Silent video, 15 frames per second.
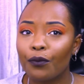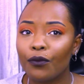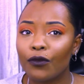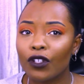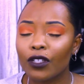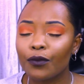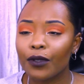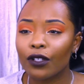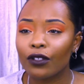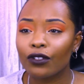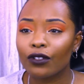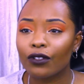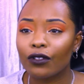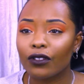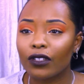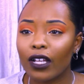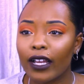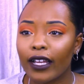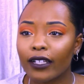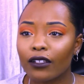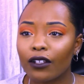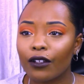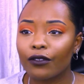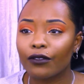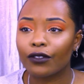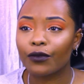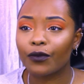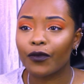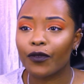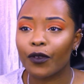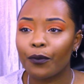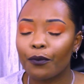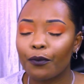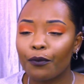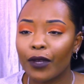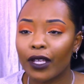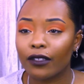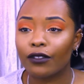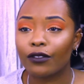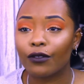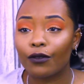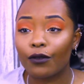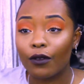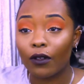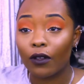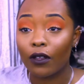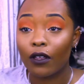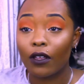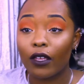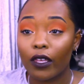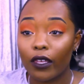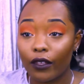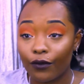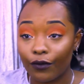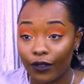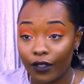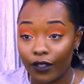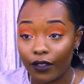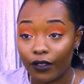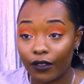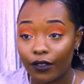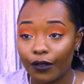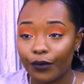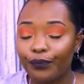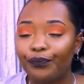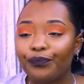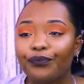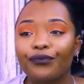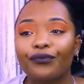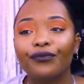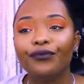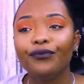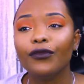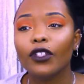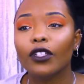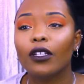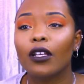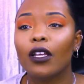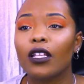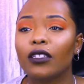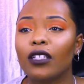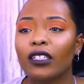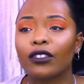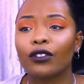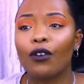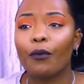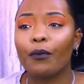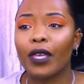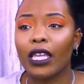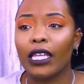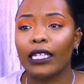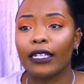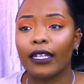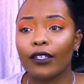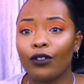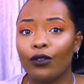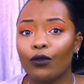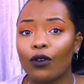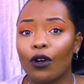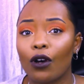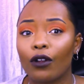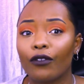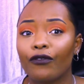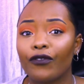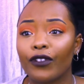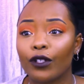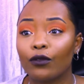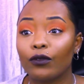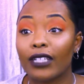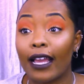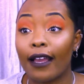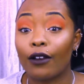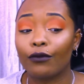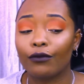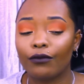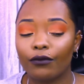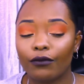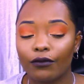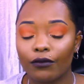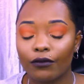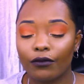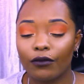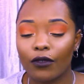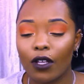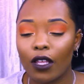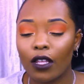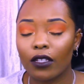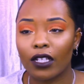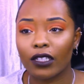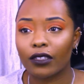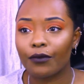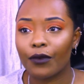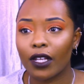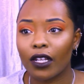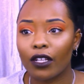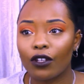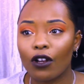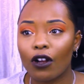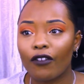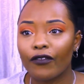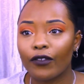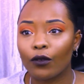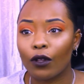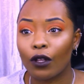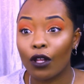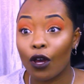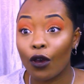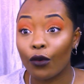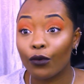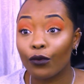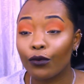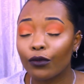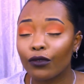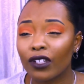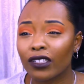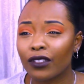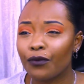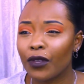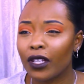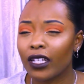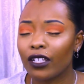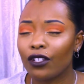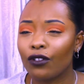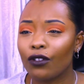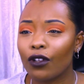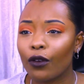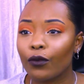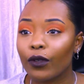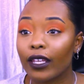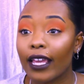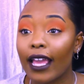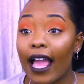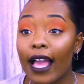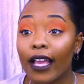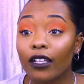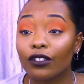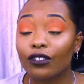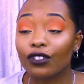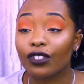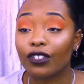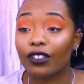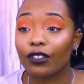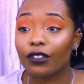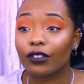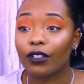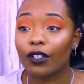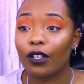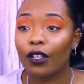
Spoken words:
Just because you're not diagnosed with a mental illness does not mean that you can't feel down, doesn't mean that you can't feel low, doesn't mean that you don't get anxious.